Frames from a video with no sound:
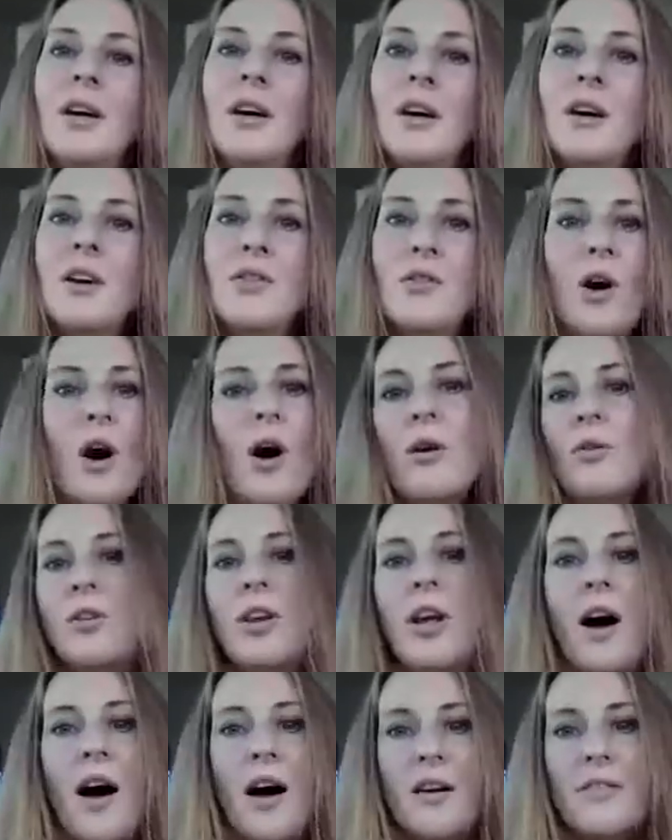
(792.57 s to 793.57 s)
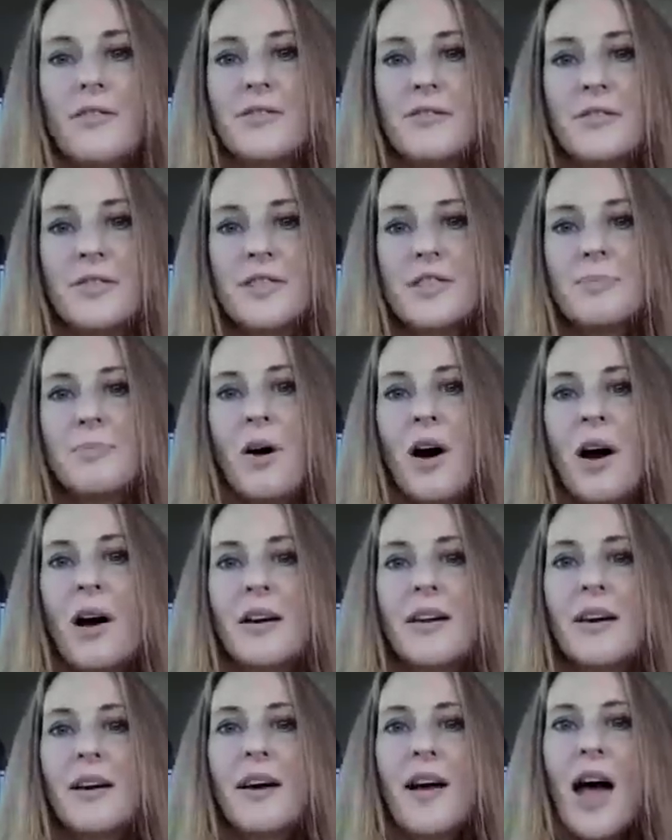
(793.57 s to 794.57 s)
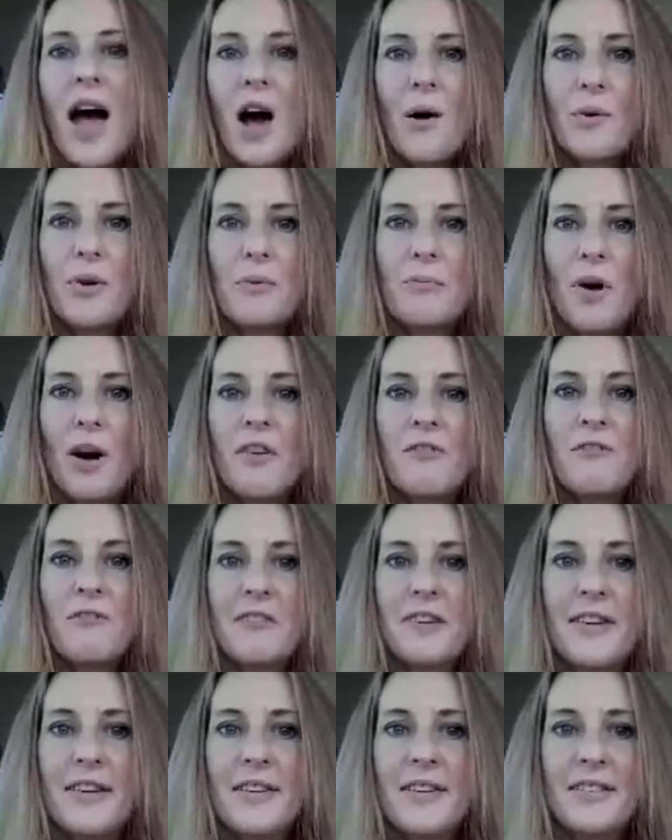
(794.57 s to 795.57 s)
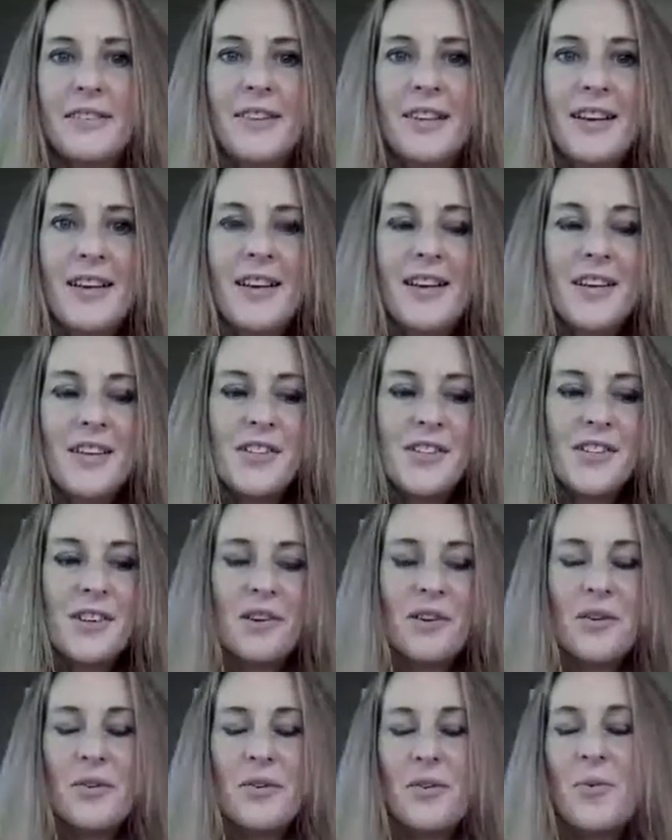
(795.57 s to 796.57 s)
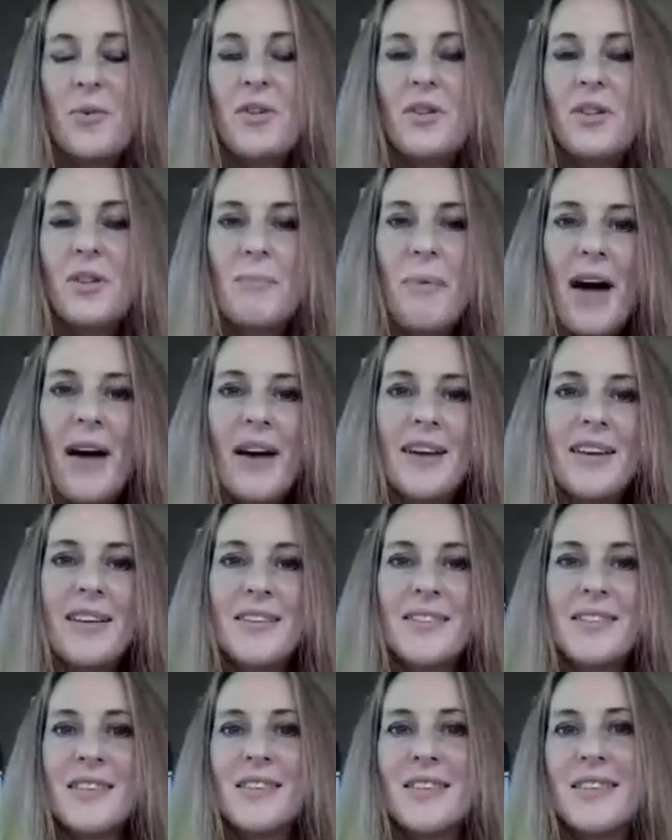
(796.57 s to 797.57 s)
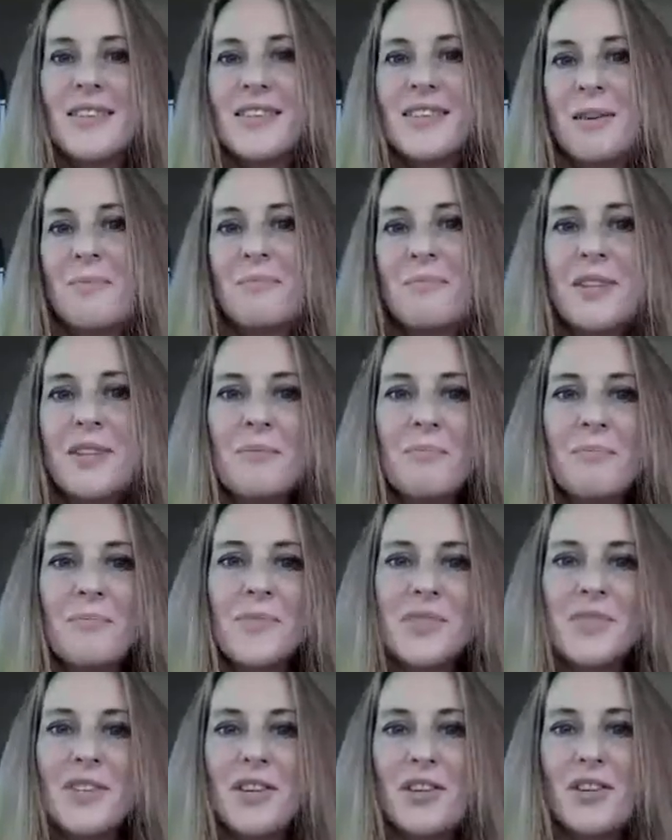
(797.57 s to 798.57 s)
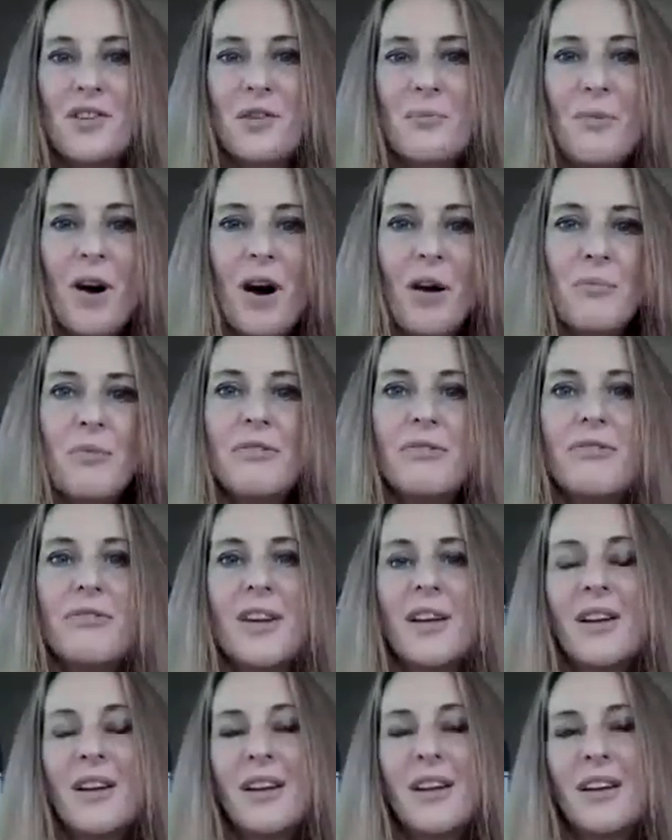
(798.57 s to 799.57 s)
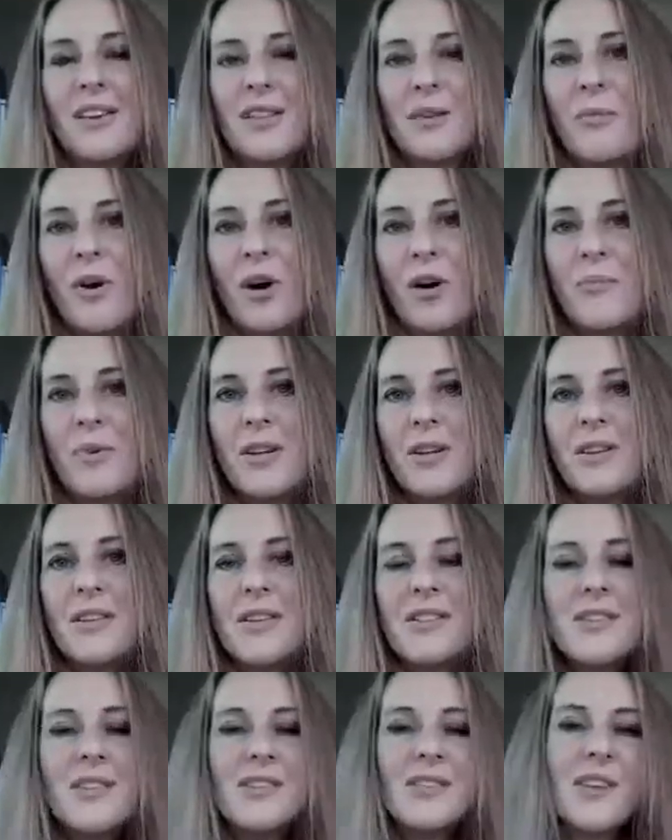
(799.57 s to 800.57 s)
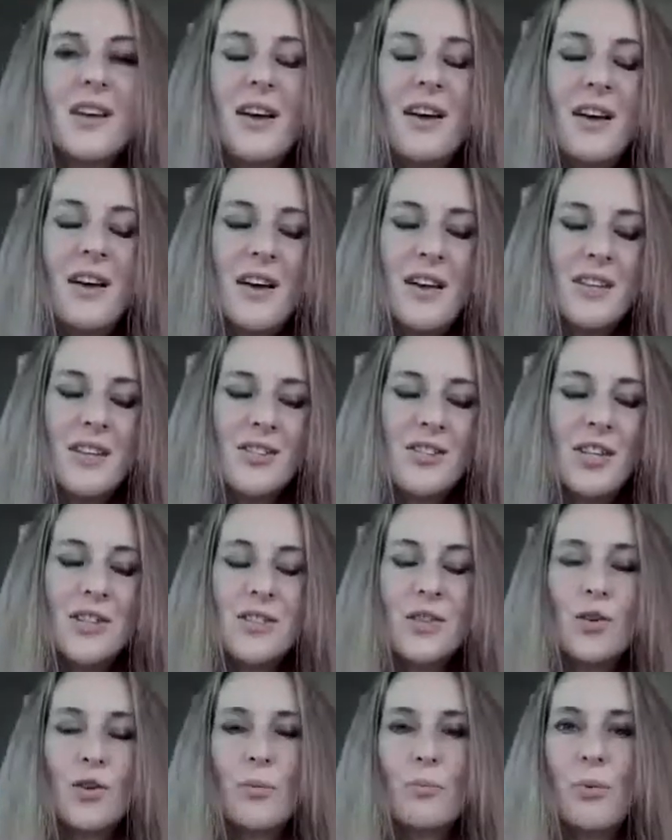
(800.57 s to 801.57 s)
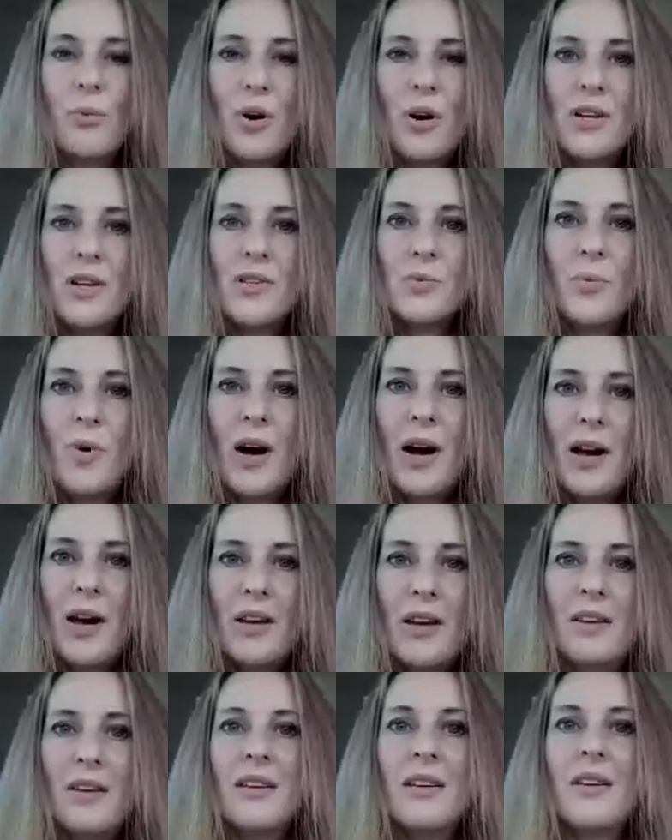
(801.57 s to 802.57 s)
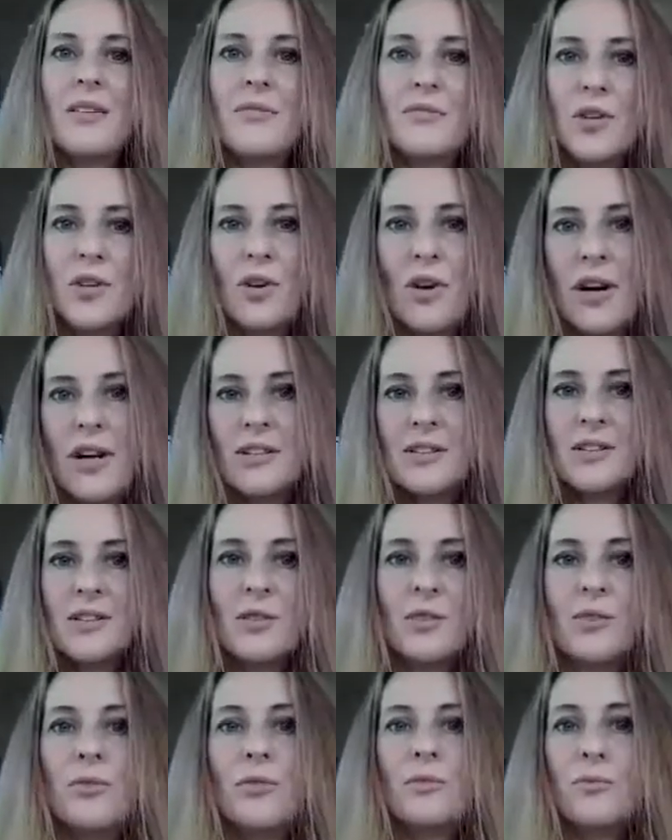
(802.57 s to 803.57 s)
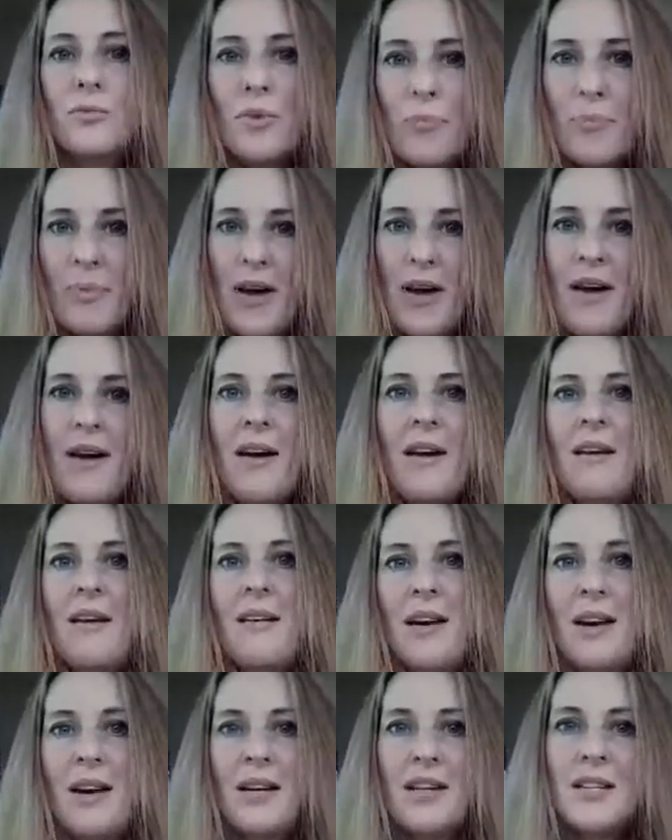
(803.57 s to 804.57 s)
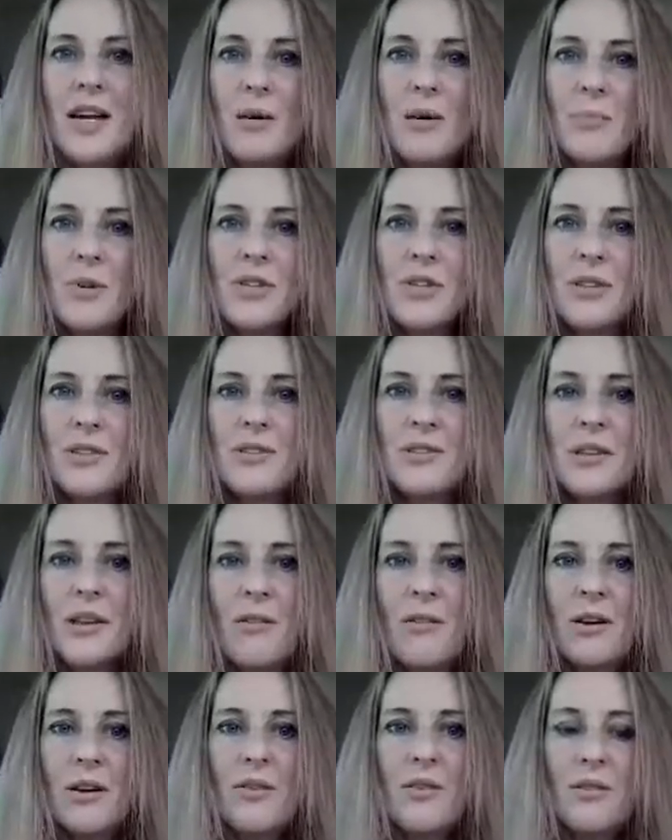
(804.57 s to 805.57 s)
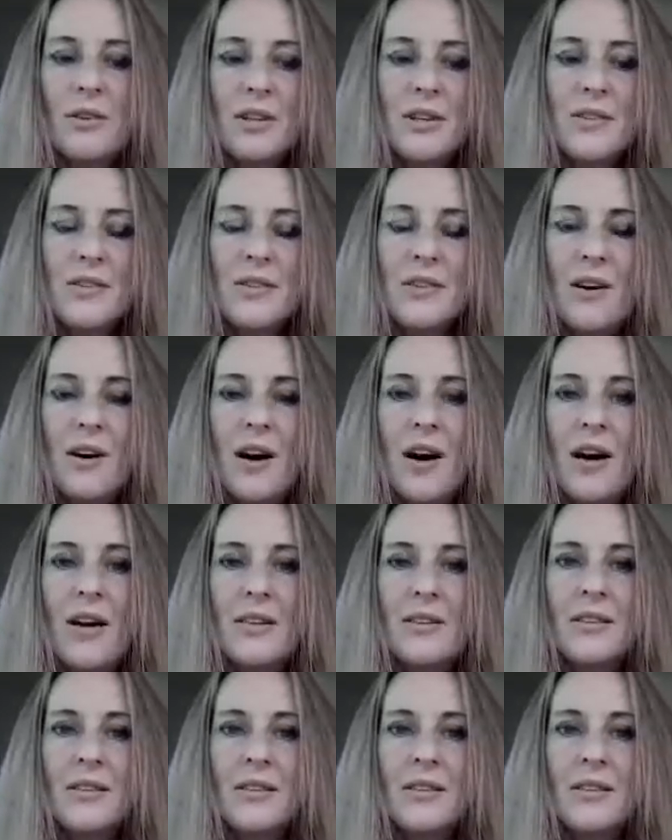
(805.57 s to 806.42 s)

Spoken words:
your whole life, despite how it might feel. So all the pains and the symptoms that you might be feeling at the moment, this is just your body's way of trying to repair any damage that's going on inside.